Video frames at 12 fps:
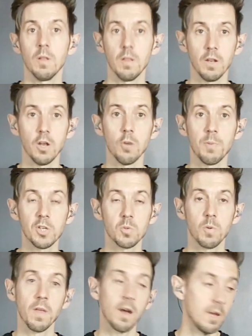The low pitch
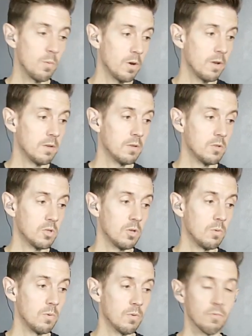one, the high 1, 2,
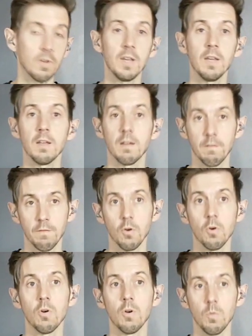3,
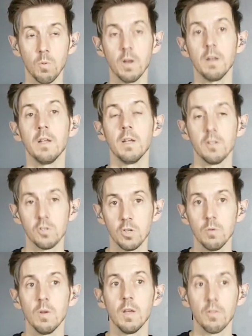4, 1, 2,
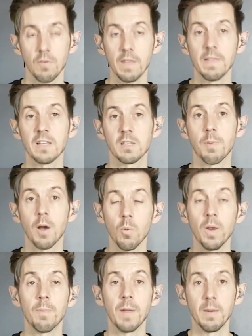3, and that's the part
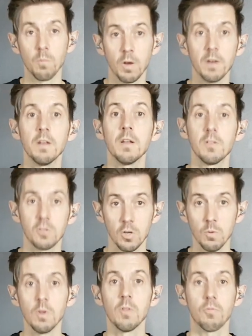we're playing. 1, 2,
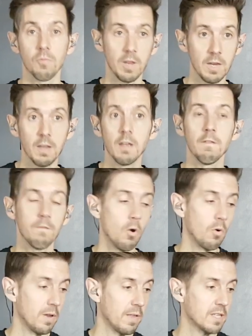3,
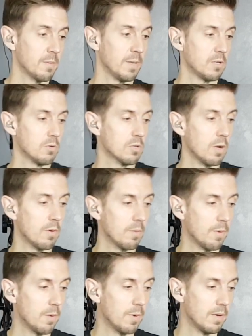4. Now that's a bit too slow at the
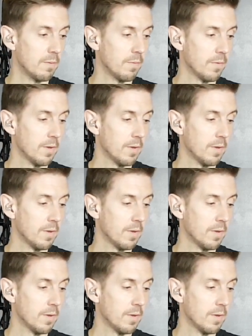moment.